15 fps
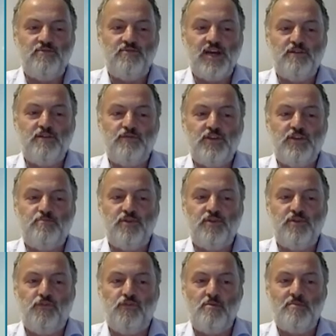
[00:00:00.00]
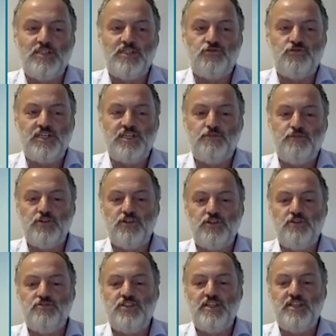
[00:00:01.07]
We have the performance risk for the
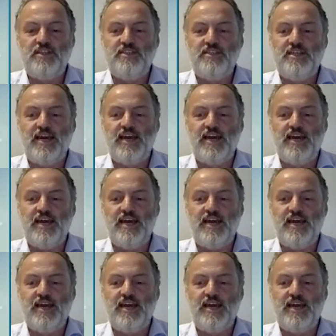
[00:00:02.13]
utility